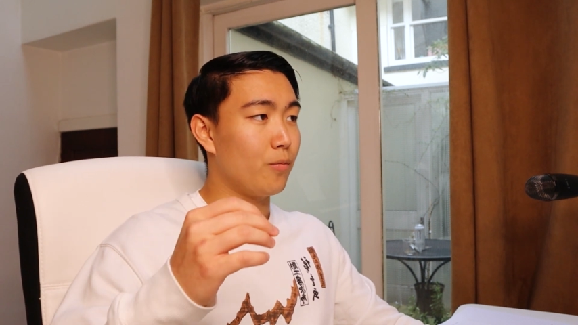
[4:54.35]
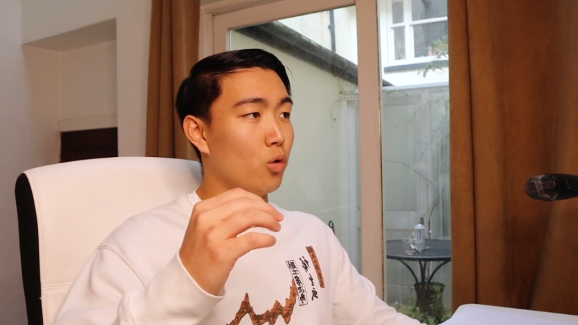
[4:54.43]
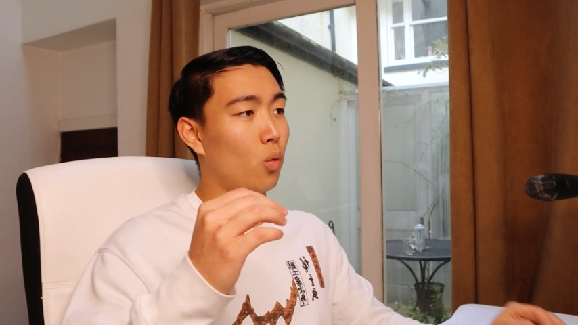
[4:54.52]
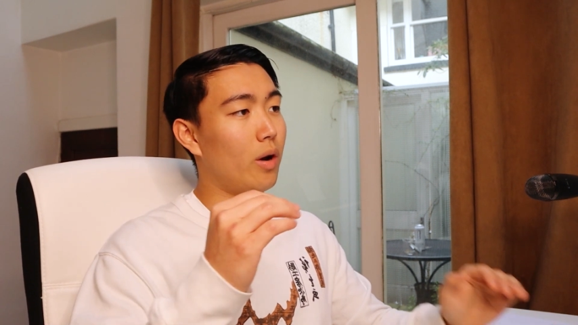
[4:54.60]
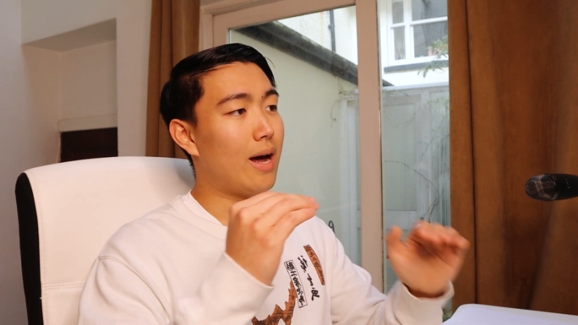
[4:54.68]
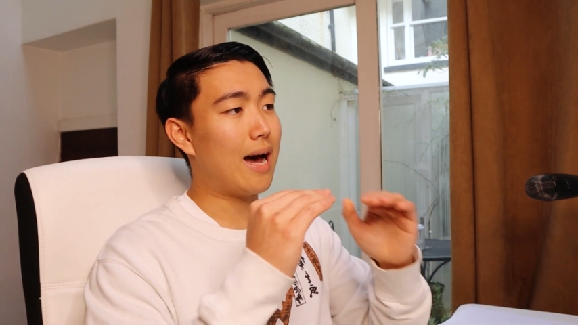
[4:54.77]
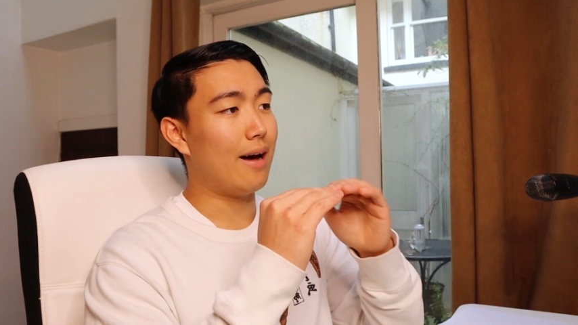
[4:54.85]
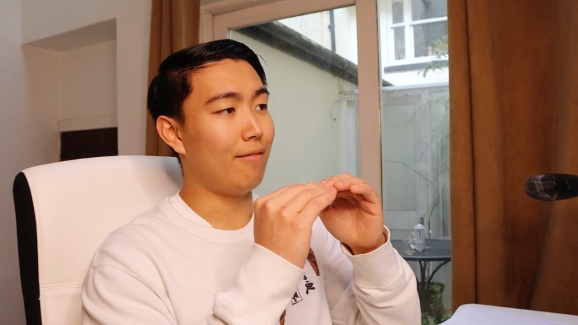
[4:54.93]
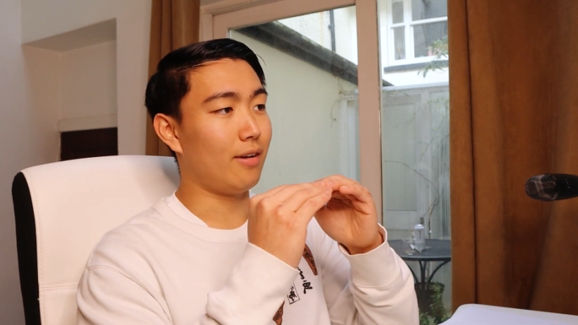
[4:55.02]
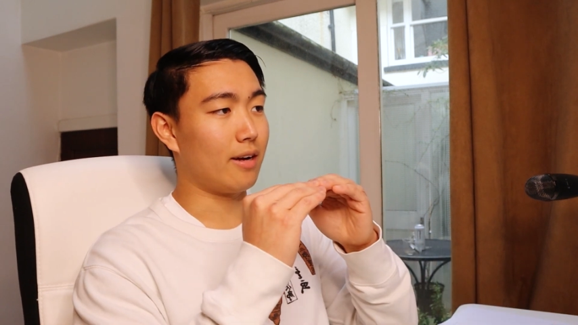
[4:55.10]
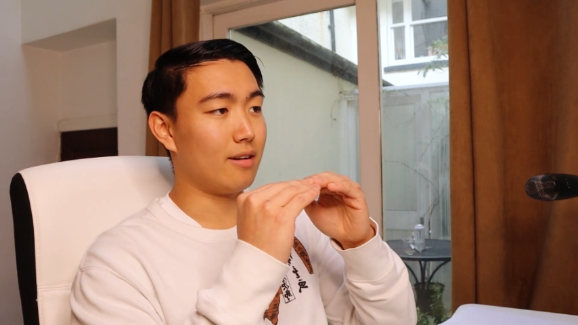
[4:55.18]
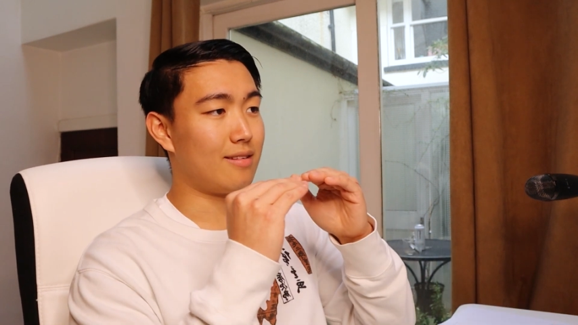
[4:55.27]
you want to
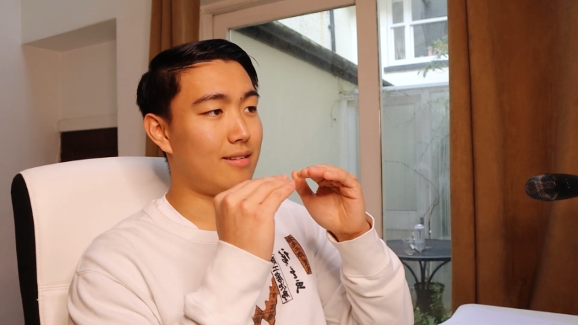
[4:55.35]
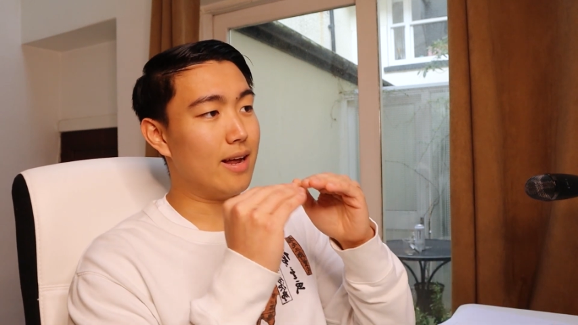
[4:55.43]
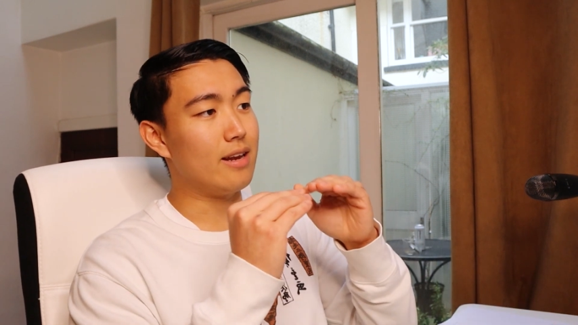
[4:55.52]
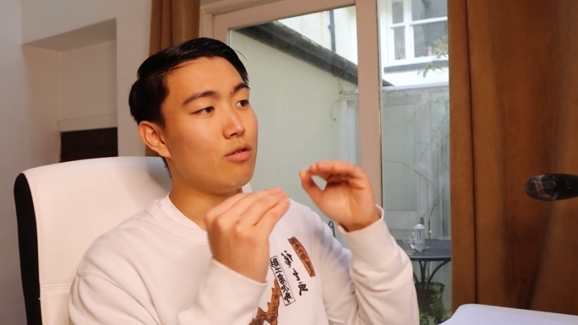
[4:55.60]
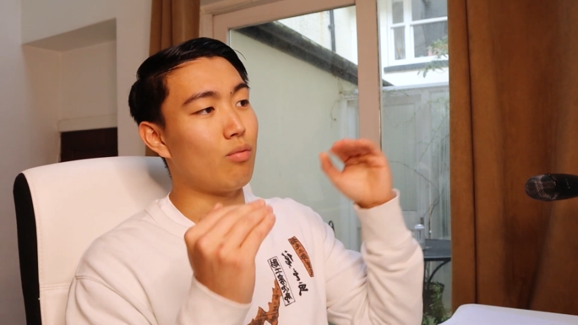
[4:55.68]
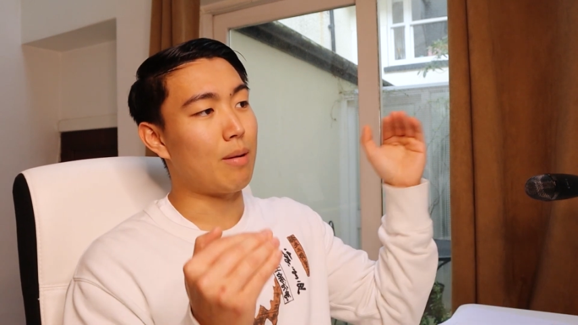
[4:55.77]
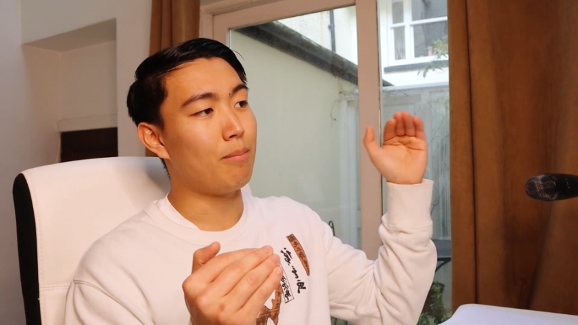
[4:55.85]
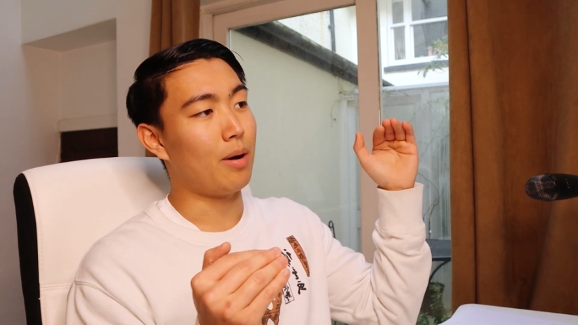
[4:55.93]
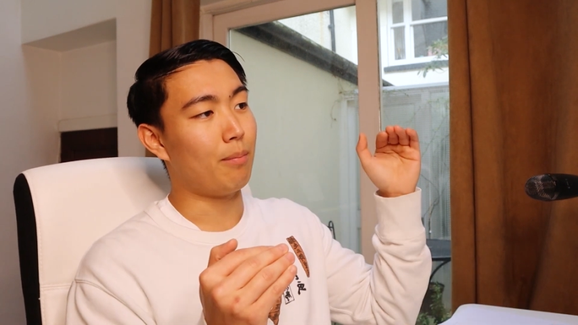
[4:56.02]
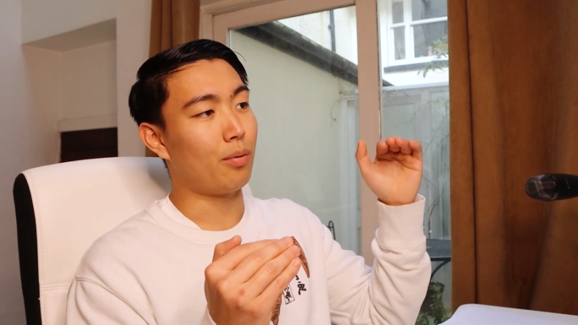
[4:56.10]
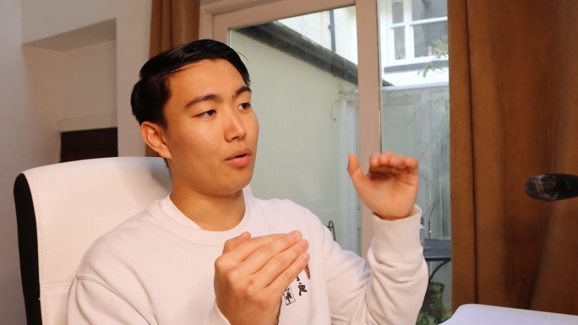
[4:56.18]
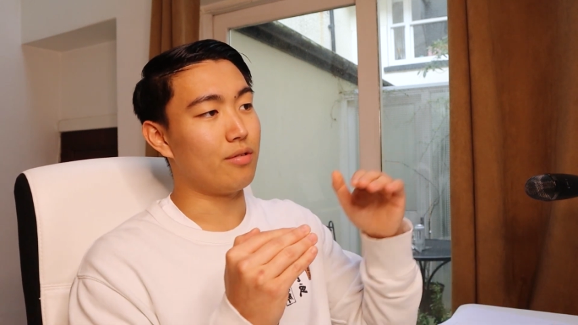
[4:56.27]
have like a steady ramp
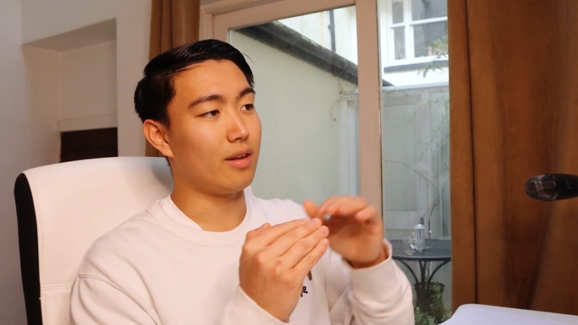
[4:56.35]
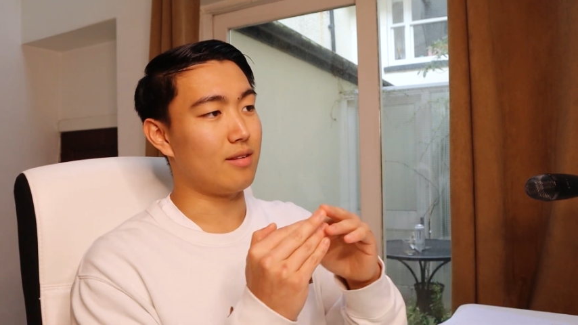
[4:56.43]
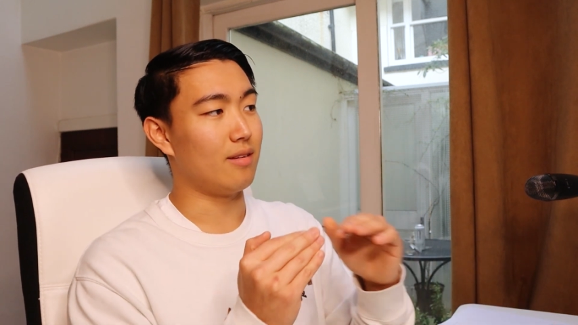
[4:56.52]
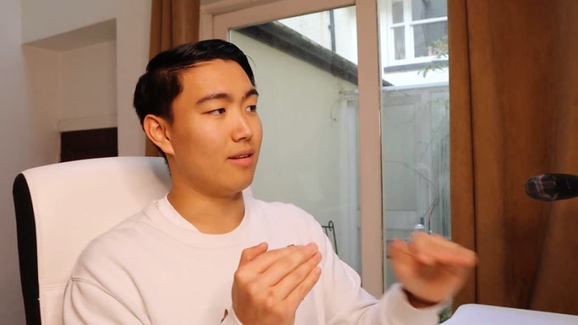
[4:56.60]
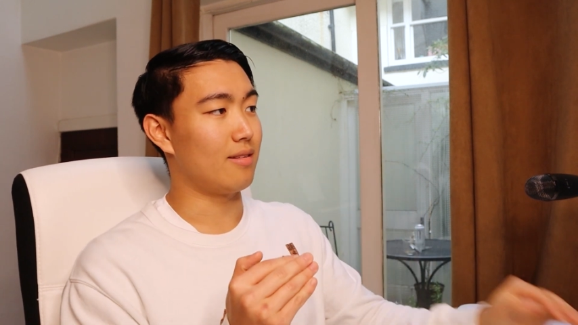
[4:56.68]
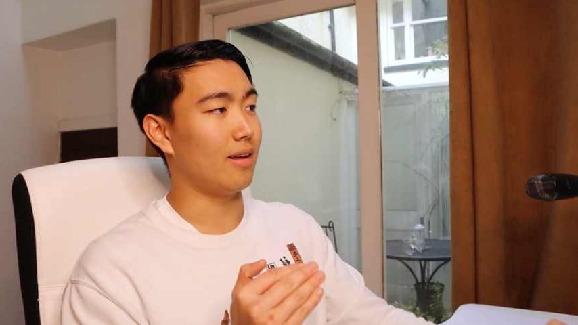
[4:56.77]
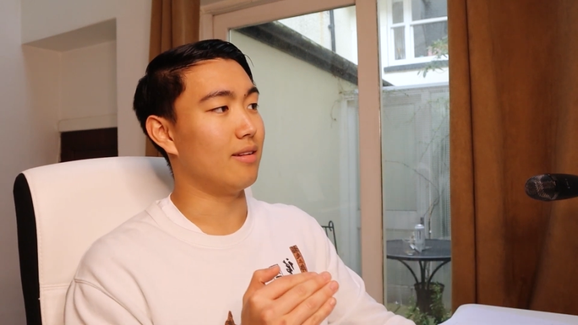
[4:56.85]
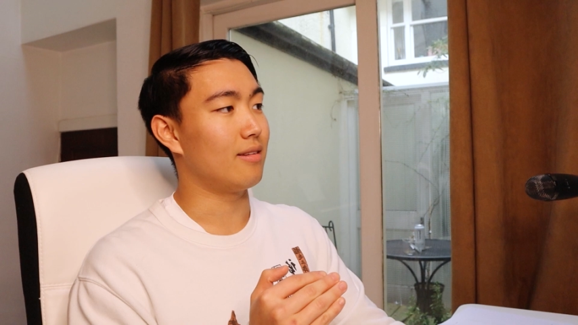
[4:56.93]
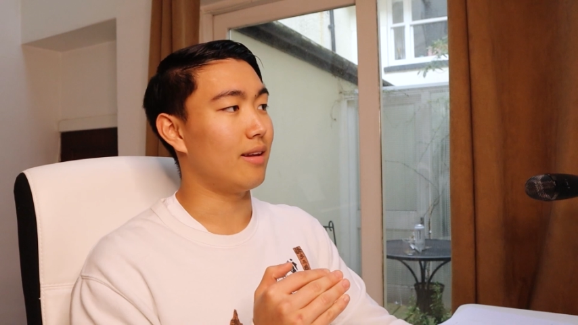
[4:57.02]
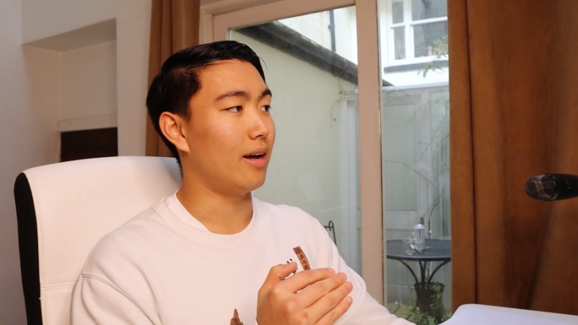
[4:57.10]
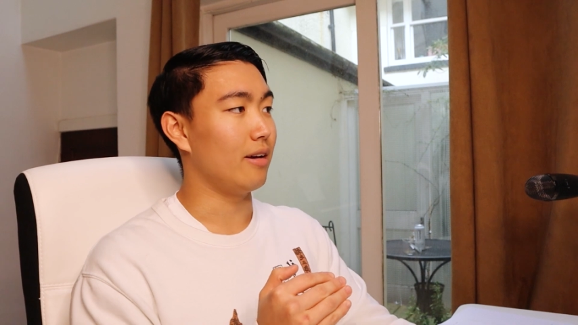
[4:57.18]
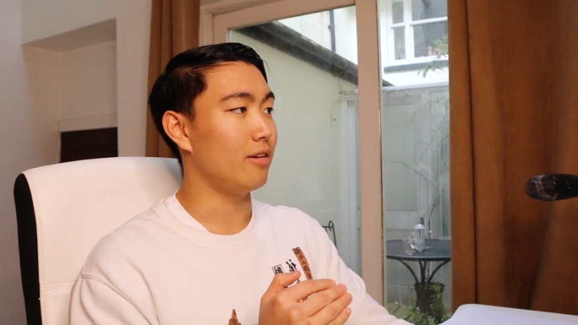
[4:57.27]
up process in the sense
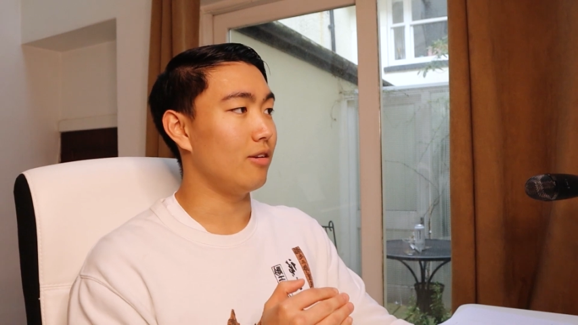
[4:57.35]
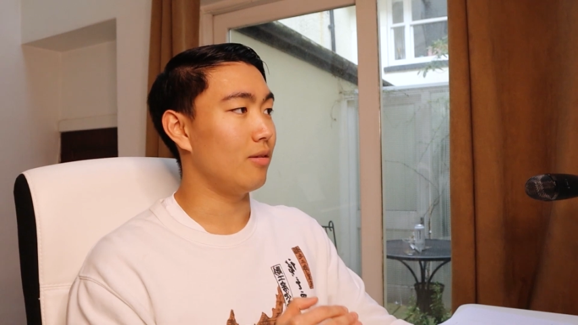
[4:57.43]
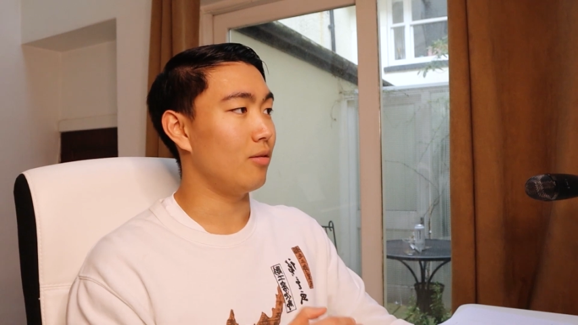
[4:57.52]
that